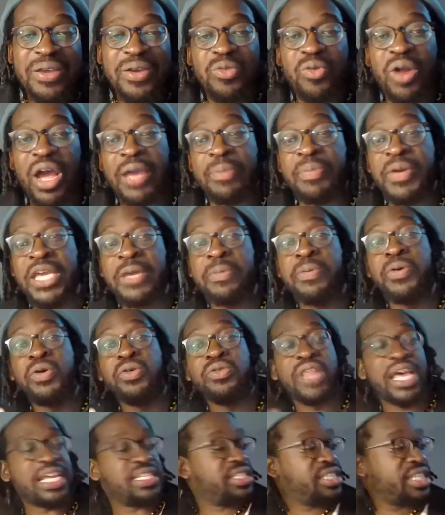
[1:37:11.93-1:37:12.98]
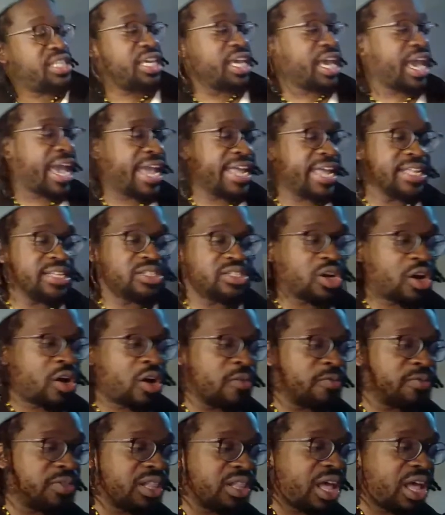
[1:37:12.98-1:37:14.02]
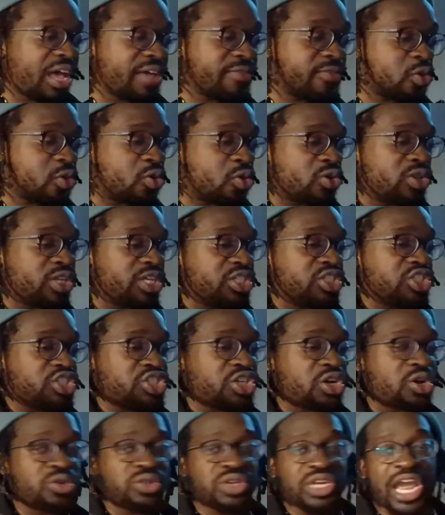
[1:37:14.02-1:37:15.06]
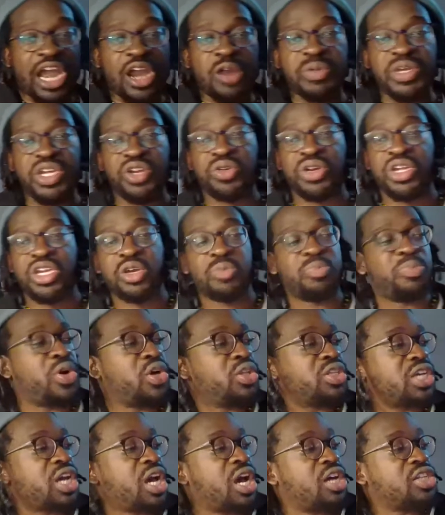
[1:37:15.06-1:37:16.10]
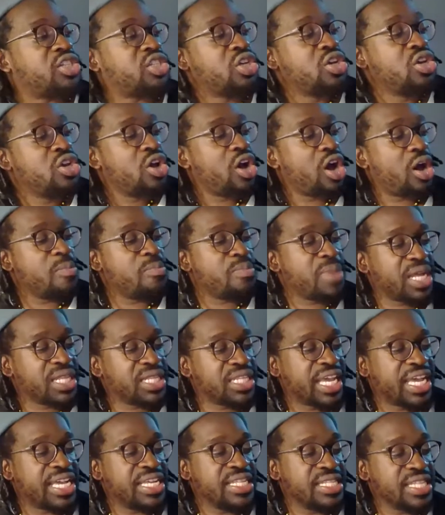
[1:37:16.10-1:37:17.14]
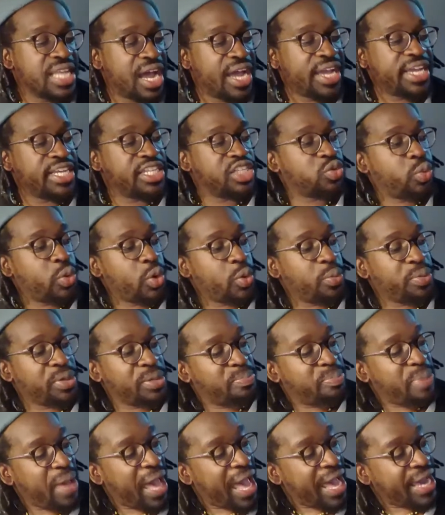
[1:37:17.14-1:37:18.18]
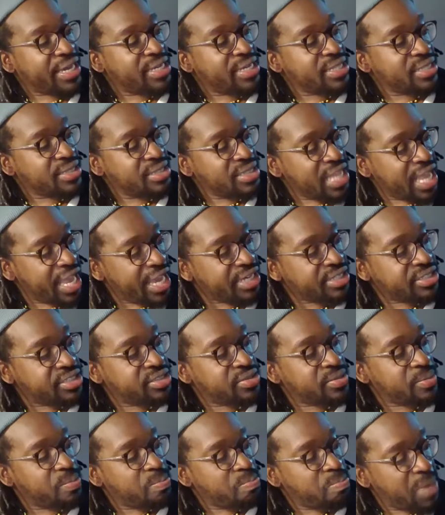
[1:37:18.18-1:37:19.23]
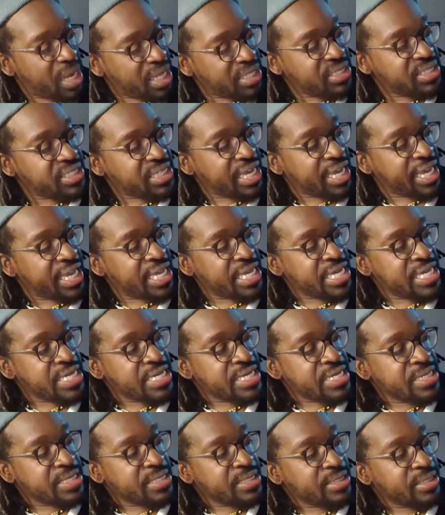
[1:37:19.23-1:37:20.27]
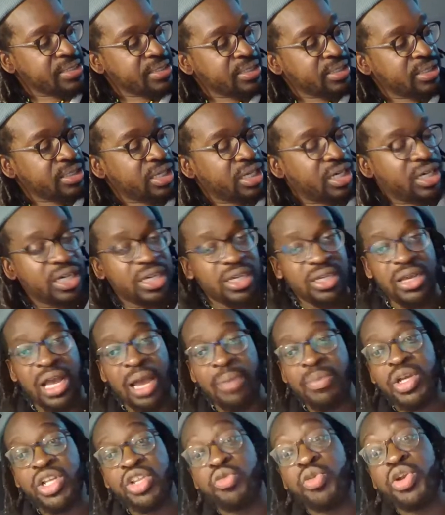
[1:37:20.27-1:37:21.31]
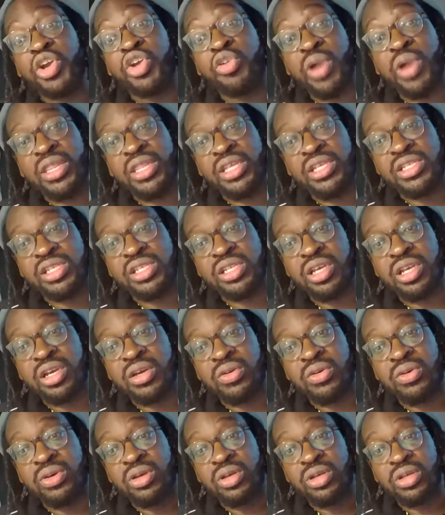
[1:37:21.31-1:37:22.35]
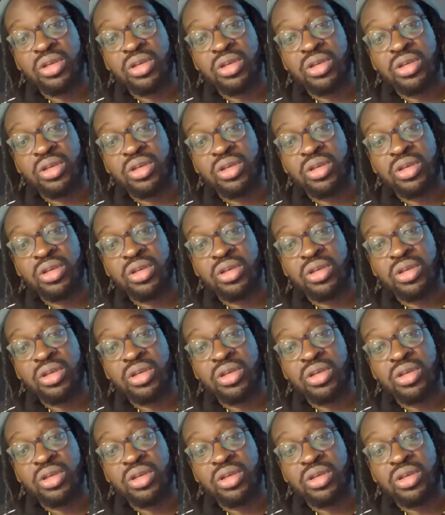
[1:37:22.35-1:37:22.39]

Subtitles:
Right, people, that's the end of the live call-in show, the Caribbean Cricket Podcast on Monday night. We'll be back next Monday. I'm going to regret this, you know.